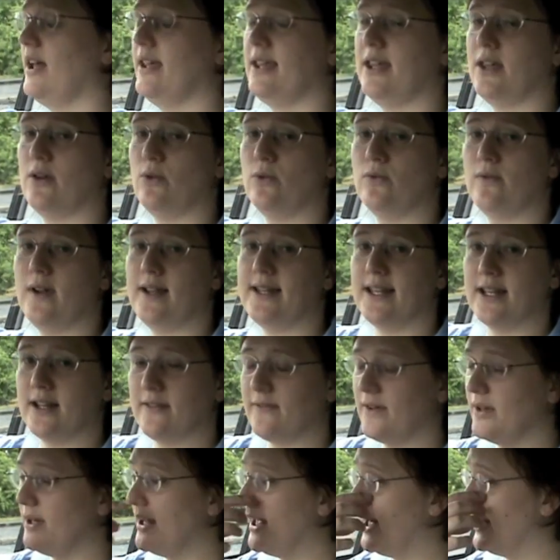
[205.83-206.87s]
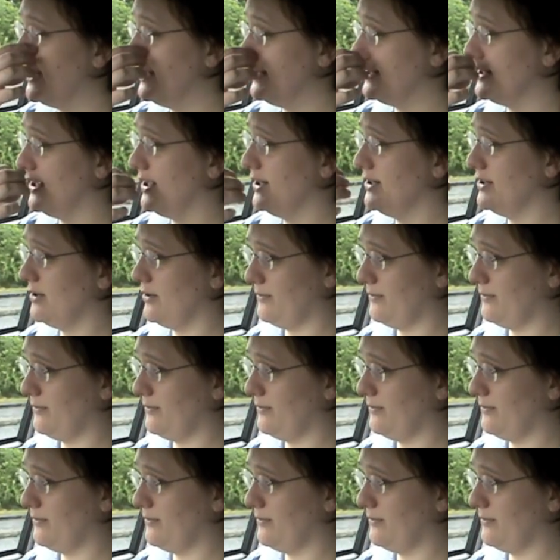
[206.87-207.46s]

I like it already, and I've only had it